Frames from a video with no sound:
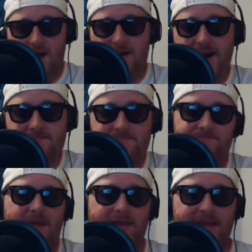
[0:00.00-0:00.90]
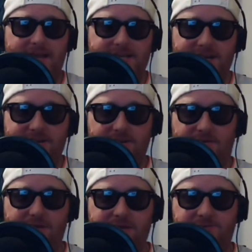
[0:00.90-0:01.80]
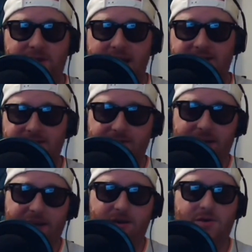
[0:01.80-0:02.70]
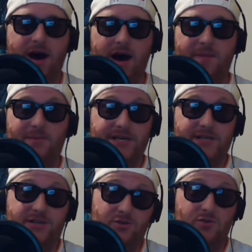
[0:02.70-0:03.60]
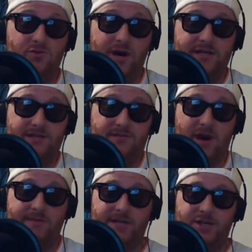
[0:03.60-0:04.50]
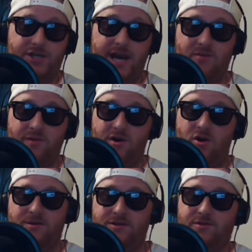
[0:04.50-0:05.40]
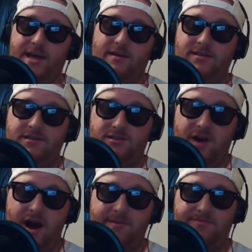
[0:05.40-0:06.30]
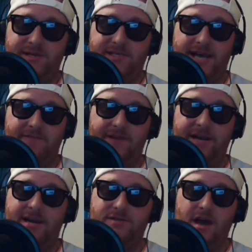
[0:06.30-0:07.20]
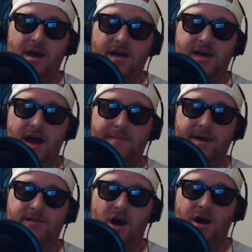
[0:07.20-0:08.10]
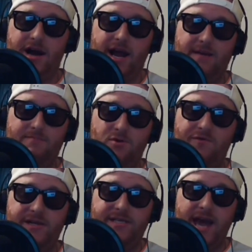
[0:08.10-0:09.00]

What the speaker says: righty, that is going to do it for this reaction video. Please do subscribe to the channel. We are almost to 1,000 subscribers. Please like the videos, comment on any movies,